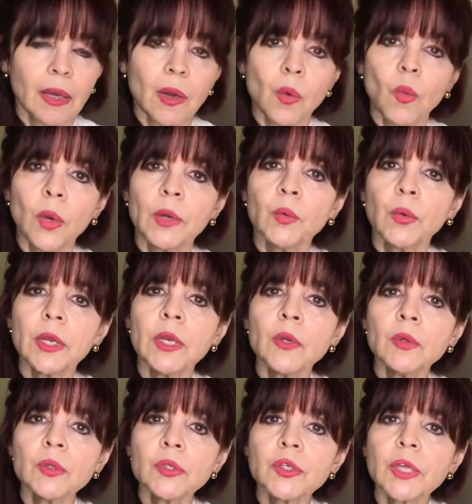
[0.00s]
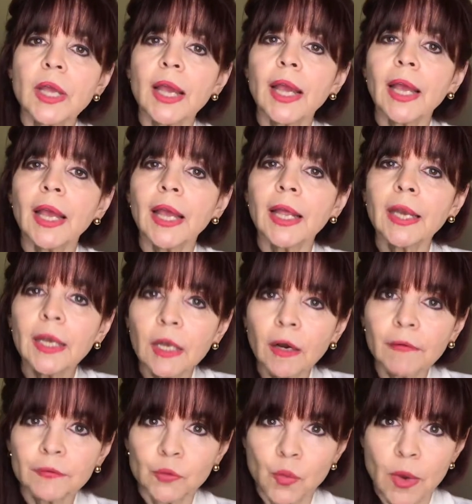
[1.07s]
when we lose a
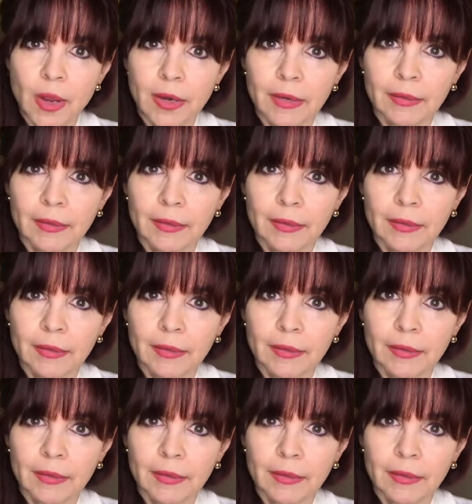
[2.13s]
loved one